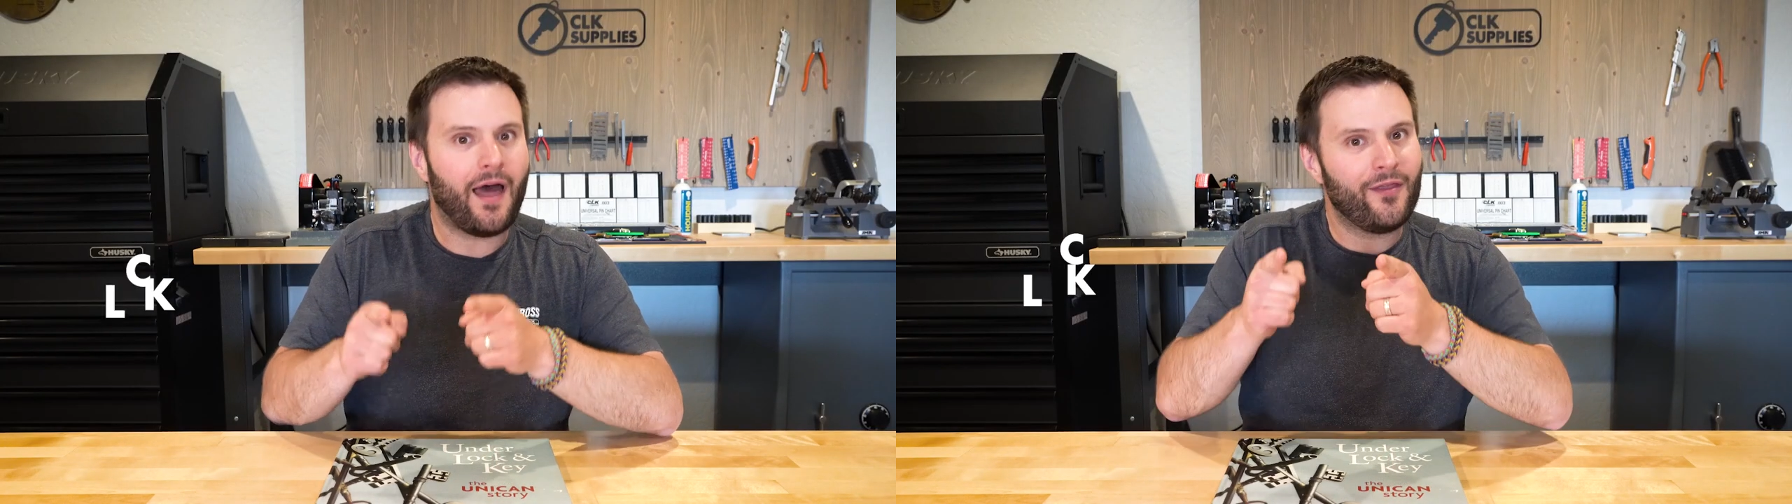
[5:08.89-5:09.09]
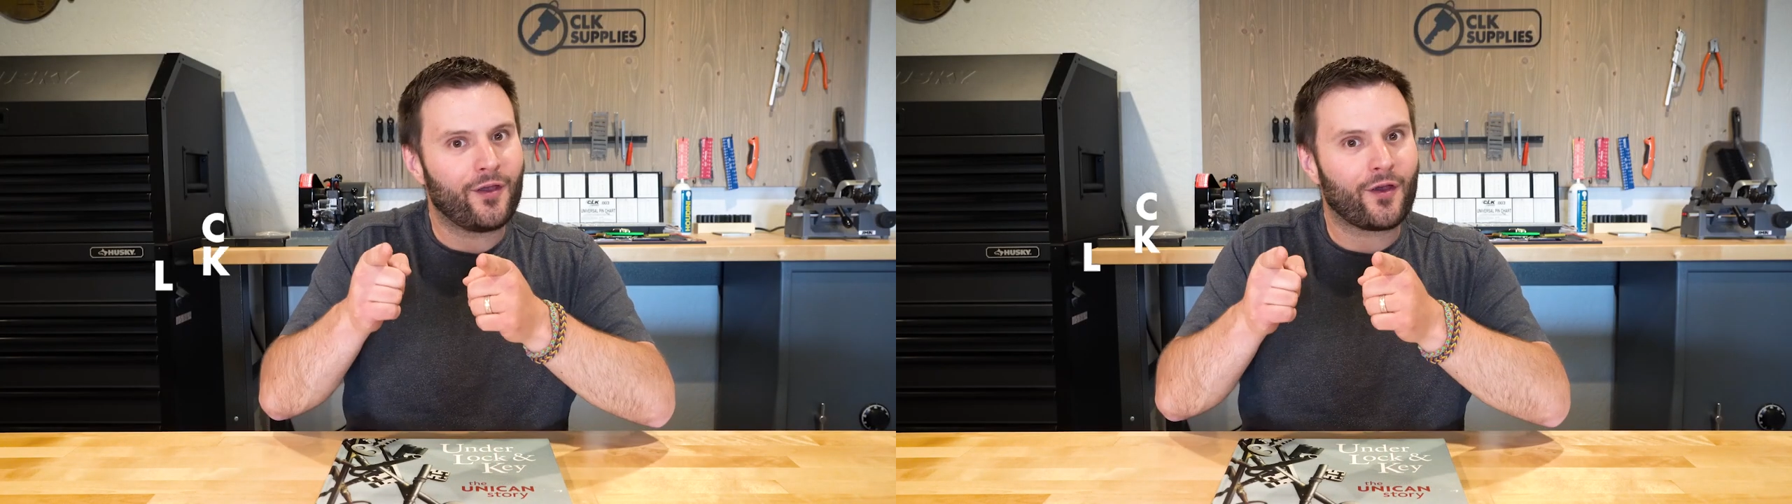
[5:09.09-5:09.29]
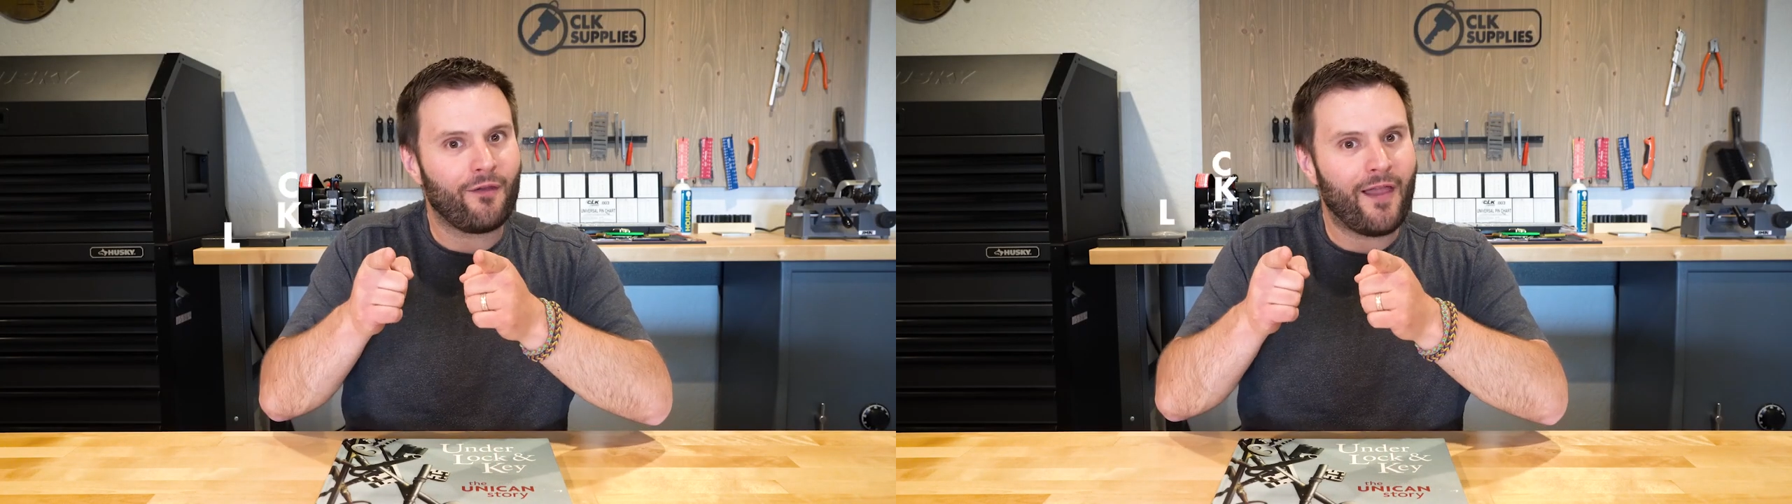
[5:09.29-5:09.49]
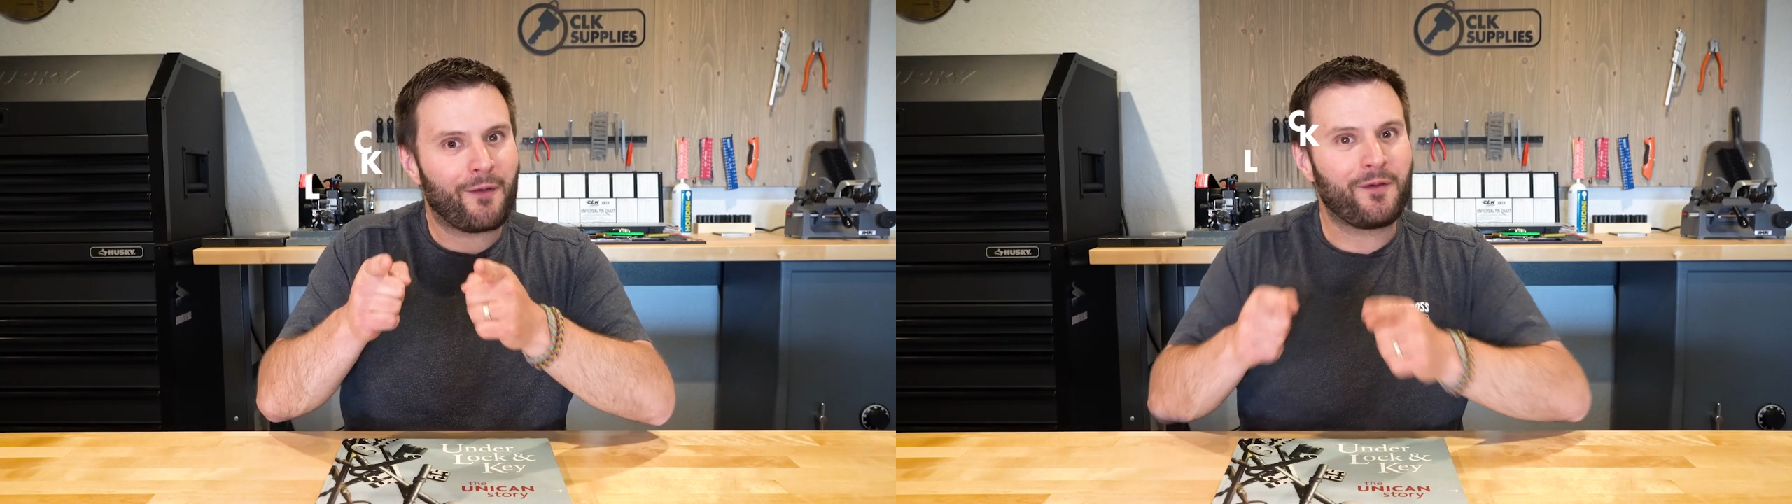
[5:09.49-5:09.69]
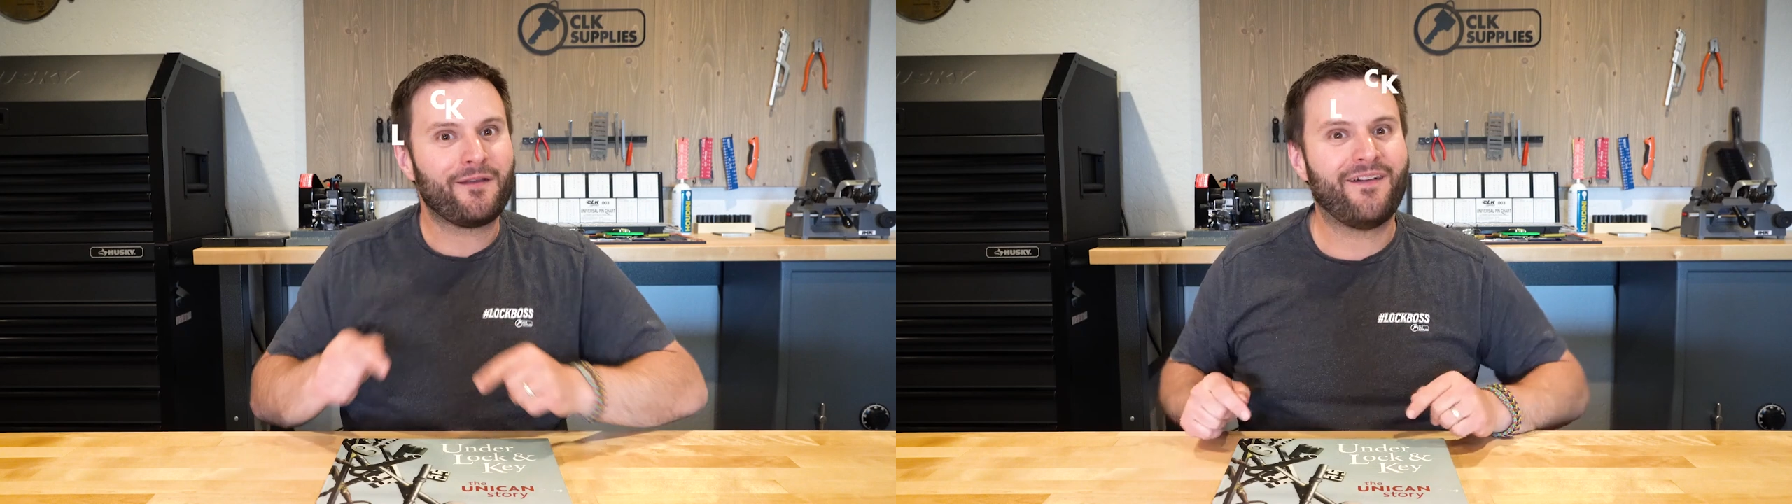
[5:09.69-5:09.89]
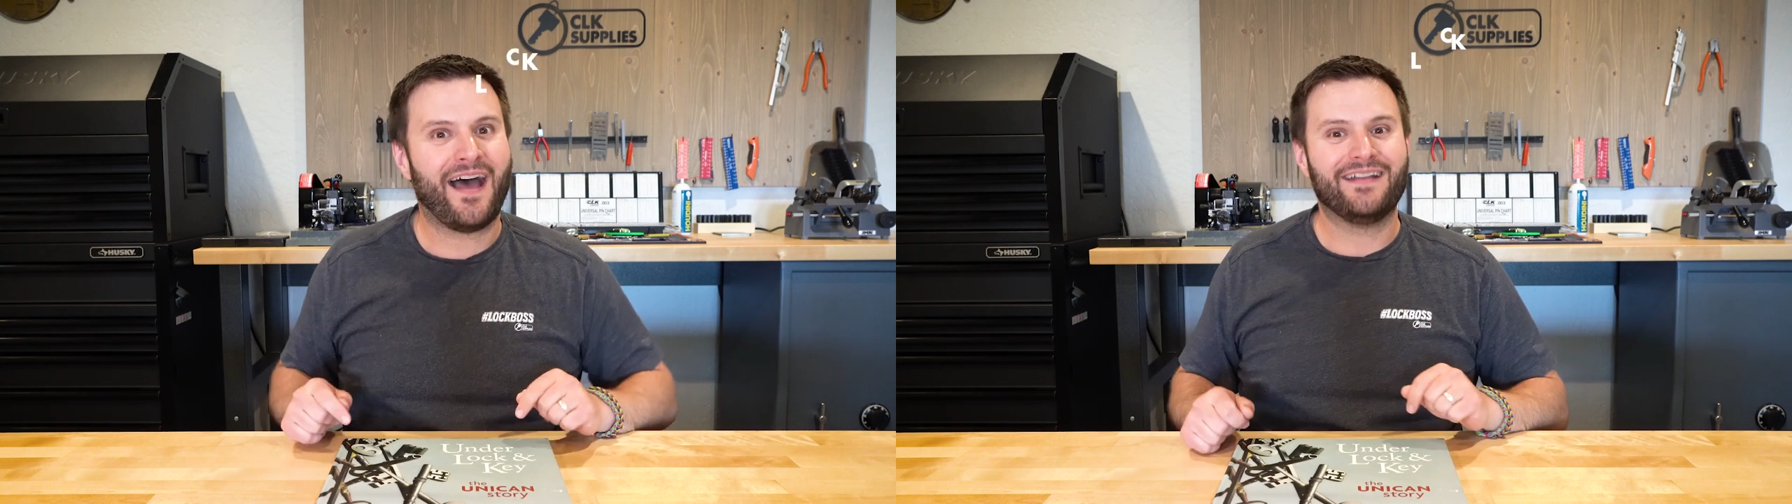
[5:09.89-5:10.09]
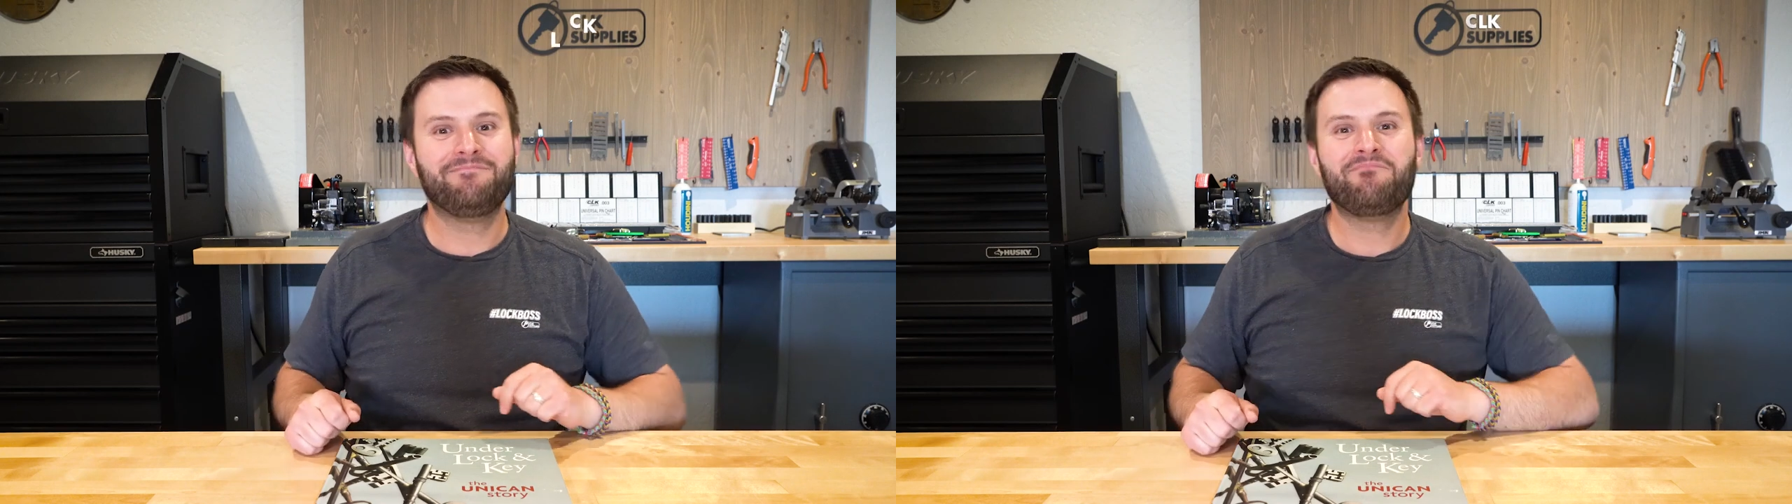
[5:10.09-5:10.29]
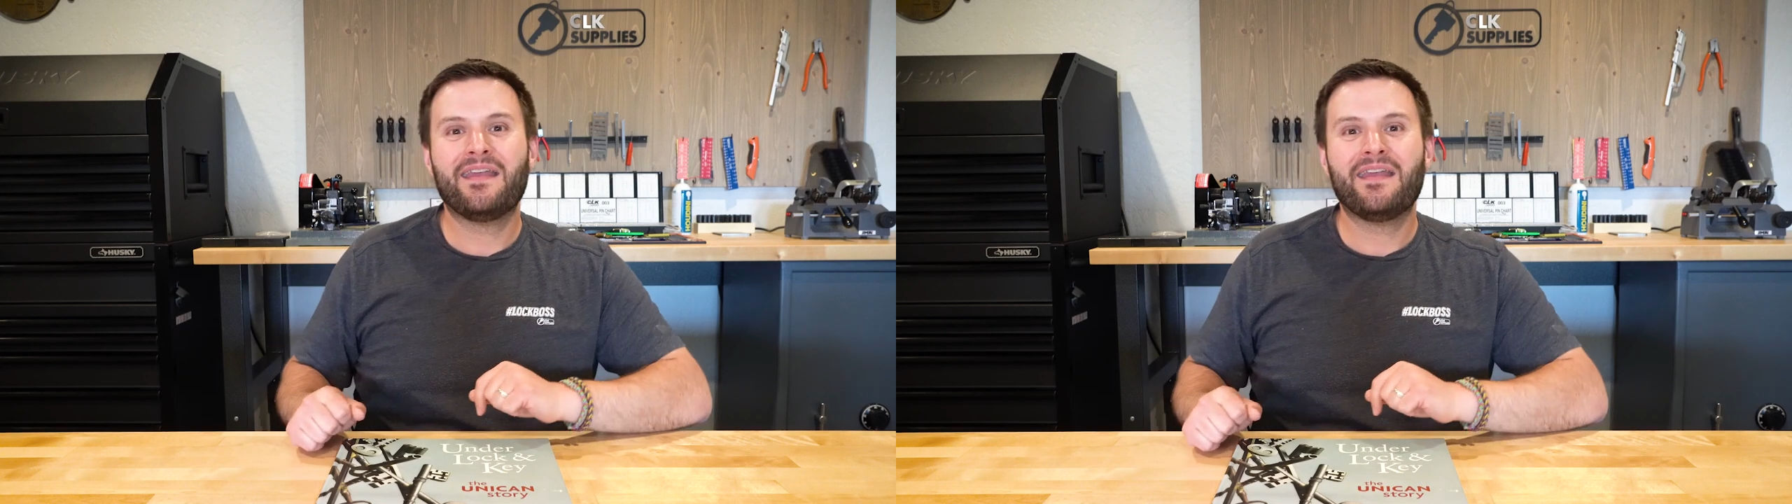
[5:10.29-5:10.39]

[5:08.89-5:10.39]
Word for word: I think you're gonna like what you find.